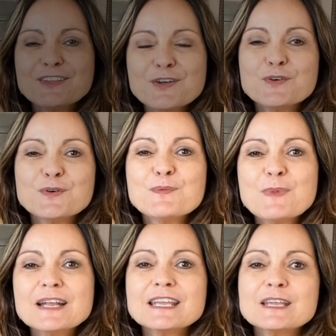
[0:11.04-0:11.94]
Hello, my
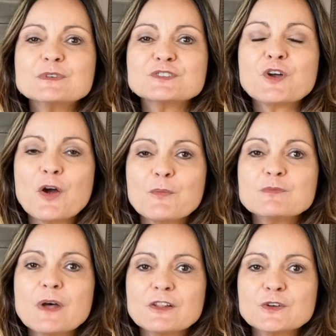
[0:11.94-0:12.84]
name is Carmen
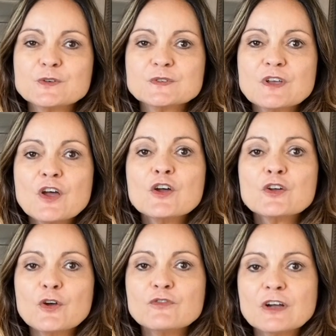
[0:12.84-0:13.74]
Bellos,
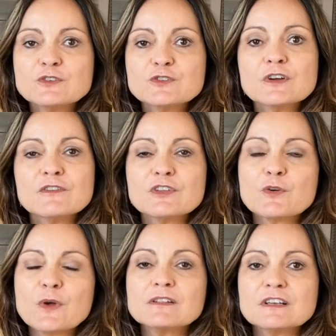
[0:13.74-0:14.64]
co-founder of The
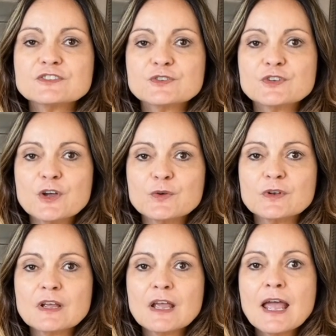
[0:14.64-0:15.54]
Great Lesser Known,
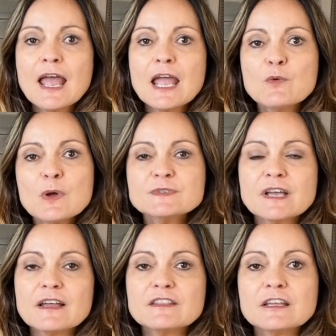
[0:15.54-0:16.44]
a
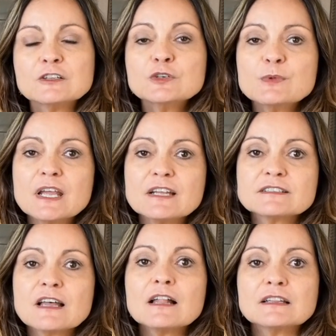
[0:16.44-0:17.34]
website that illuminates
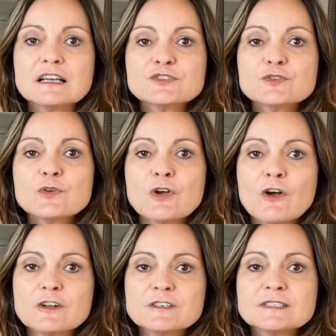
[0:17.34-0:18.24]
lesser-known
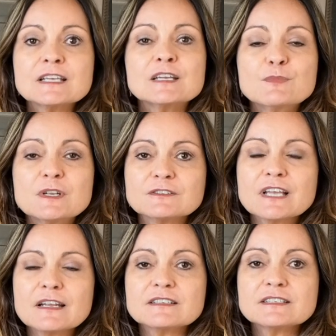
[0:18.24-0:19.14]
artists in Middle
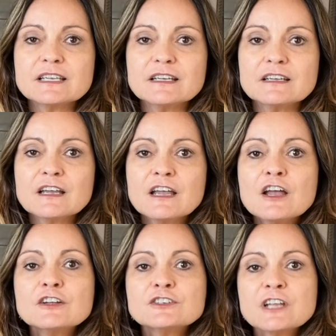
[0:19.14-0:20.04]
Tennessee.
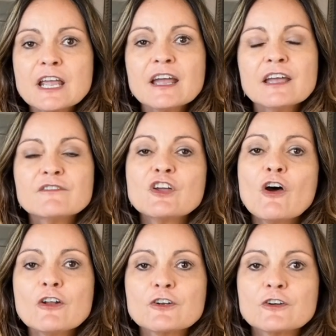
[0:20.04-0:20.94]
Today I have the
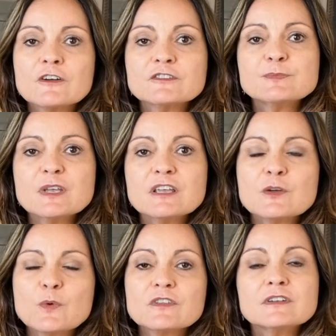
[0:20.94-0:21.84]
honor of speaking
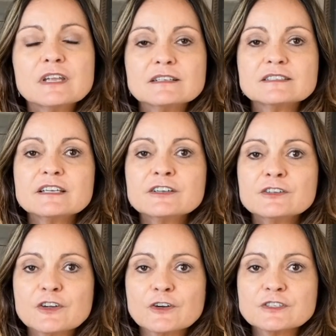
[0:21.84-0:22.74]
with Nancy
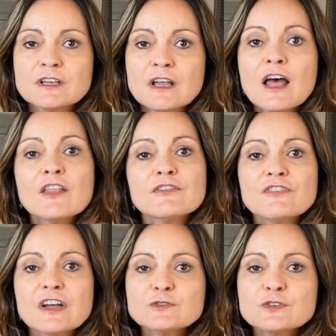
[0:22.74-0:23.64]
Hilgert, the
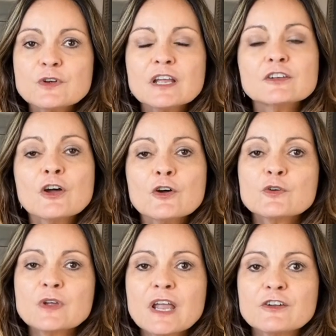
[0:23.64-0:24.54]
founder and
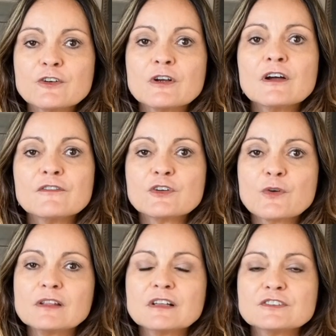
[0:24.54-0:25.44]
co-creator of The
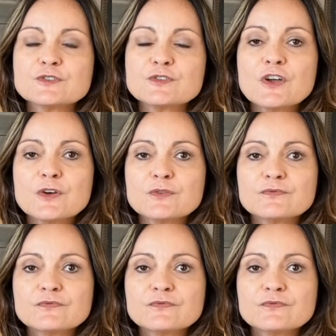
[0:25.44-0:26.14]
Great Lesser Known.